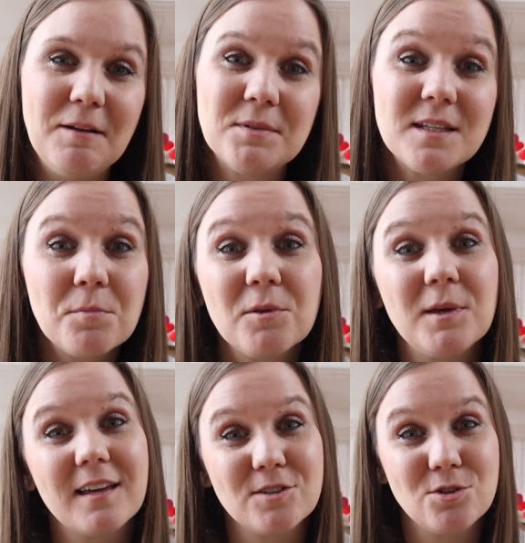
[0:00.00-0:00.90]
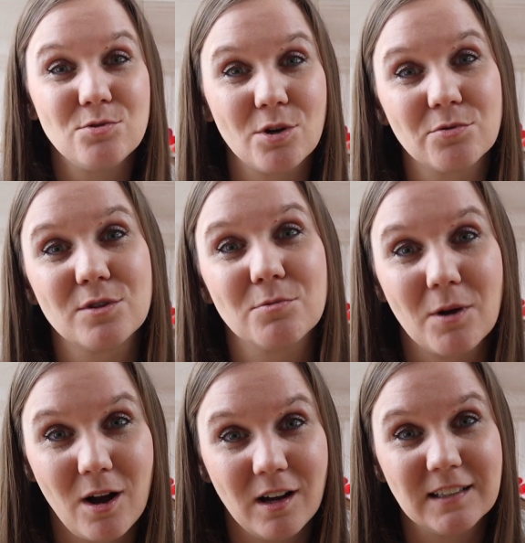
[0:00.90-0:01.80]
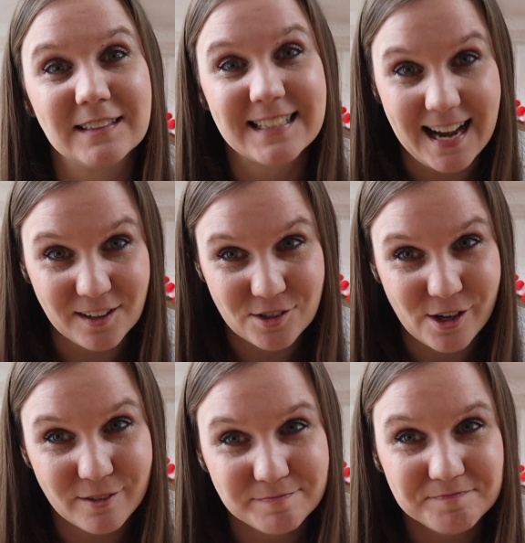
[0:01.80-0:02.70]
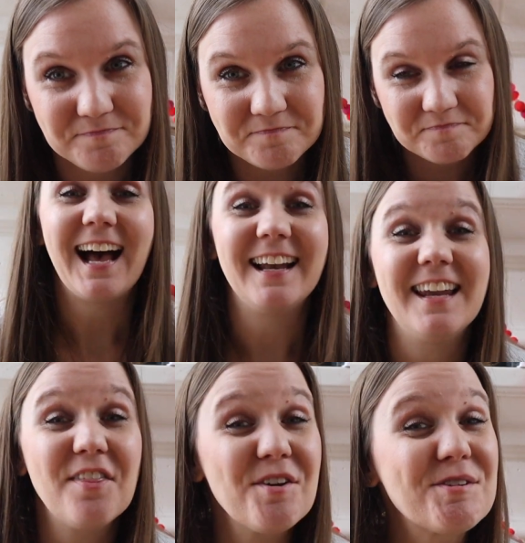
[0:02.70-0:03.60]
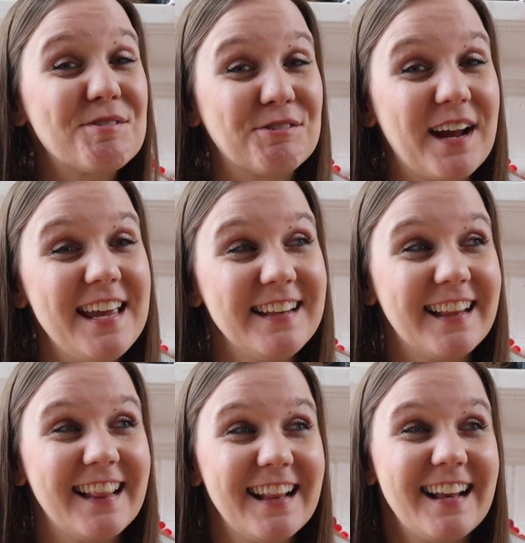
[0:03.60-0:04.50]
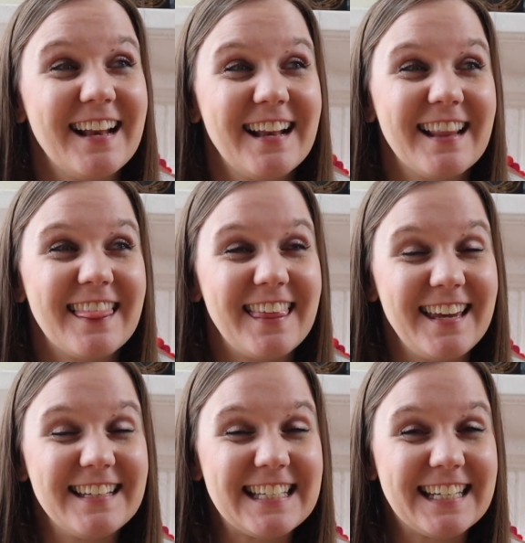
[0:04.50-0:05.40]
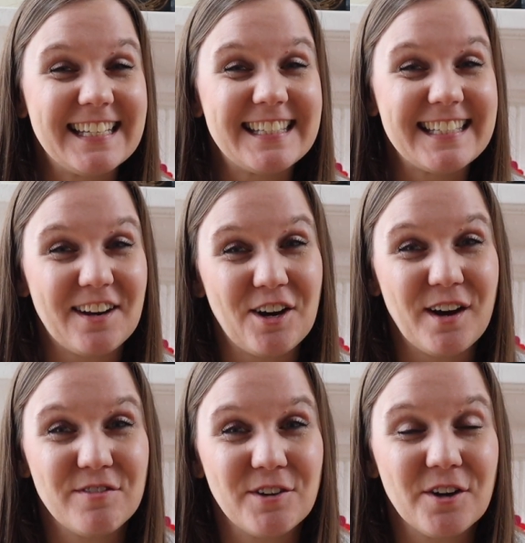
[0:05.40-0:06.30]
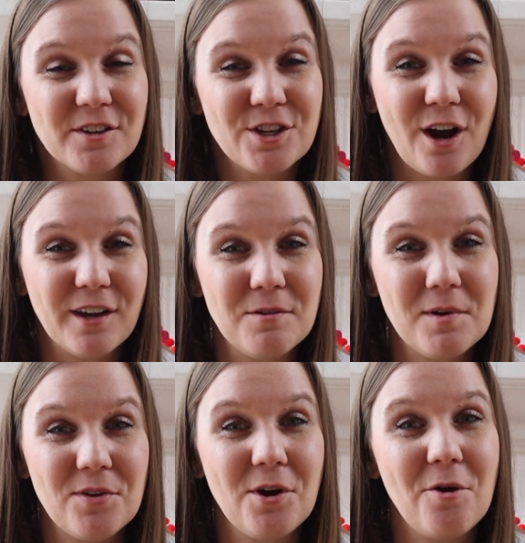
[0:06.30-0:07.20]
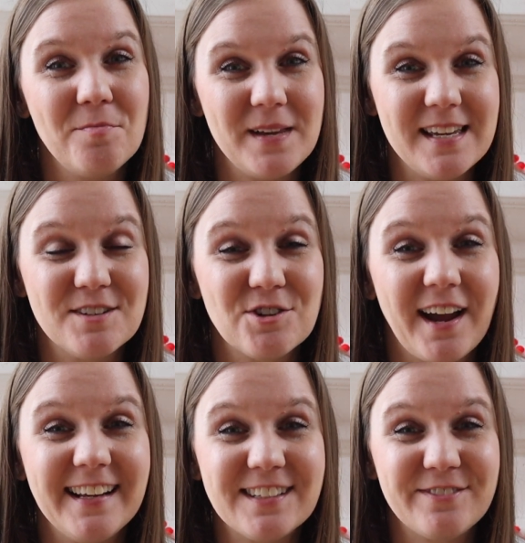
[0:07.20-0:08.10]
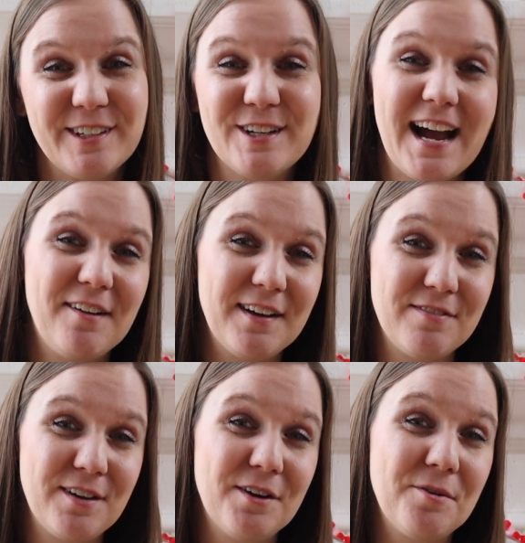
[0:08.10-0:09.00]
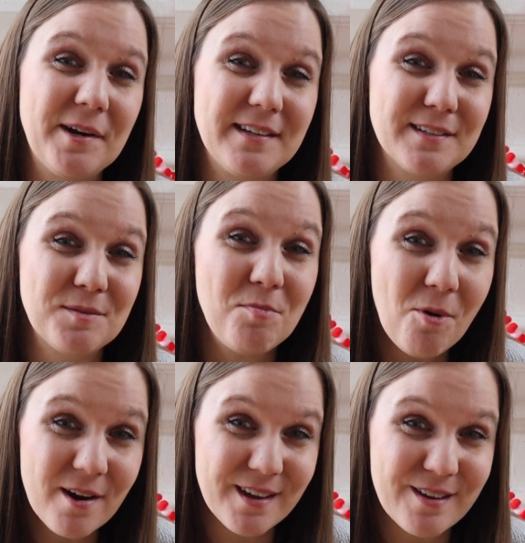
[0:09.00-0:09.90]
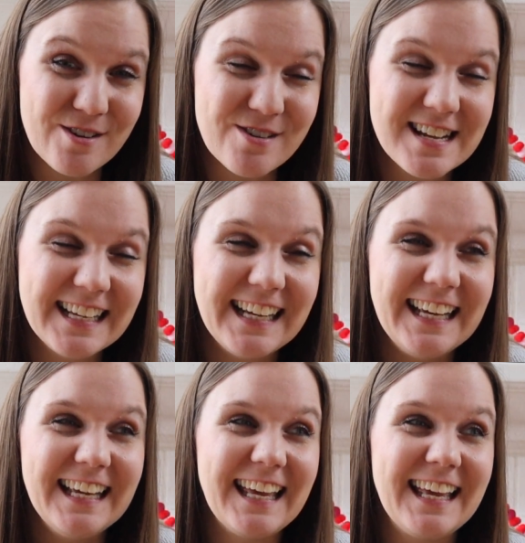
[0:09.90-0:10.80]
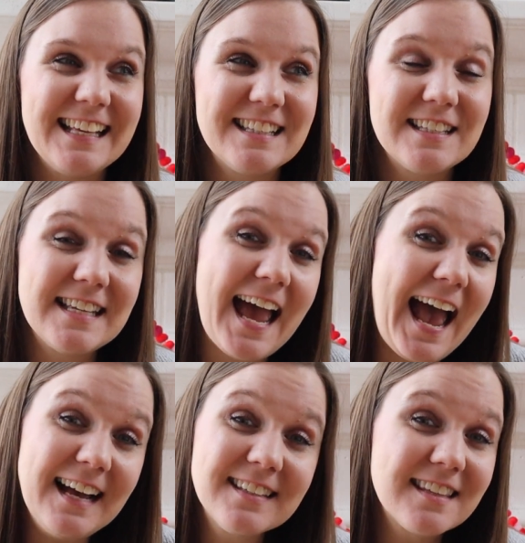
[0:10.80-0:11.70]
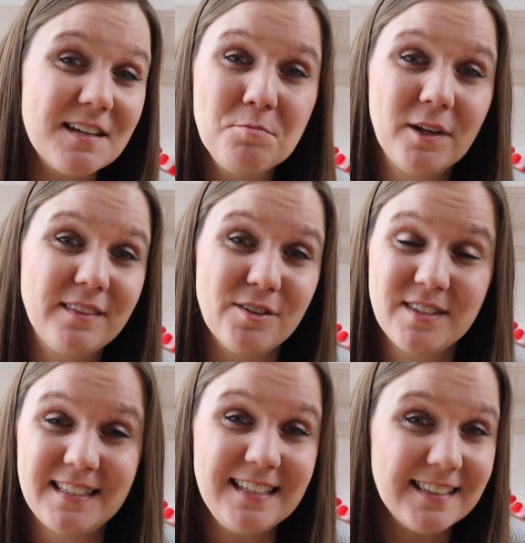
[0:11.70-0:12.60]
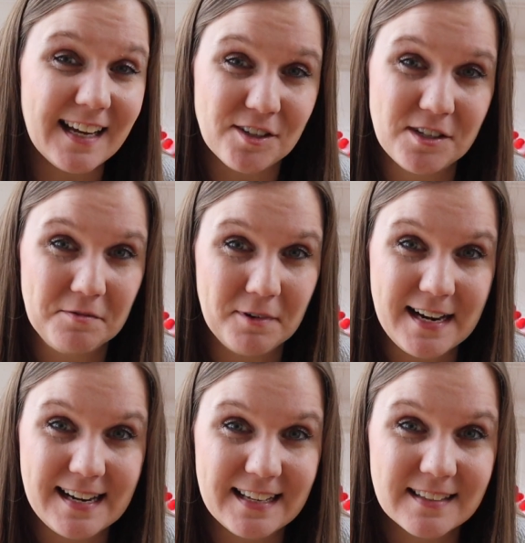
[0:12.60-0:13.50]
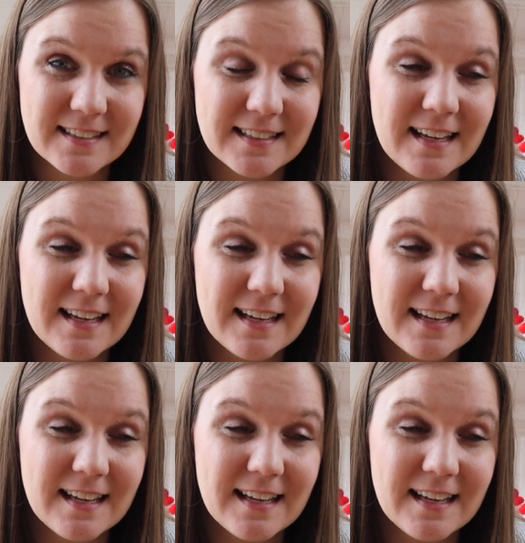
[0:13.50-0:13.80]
simply because you chose the wrong doctor. Another great thing to consider if you're talking with your OB and trying to figure out if they're going to support you is to ask them what their C-section rate is.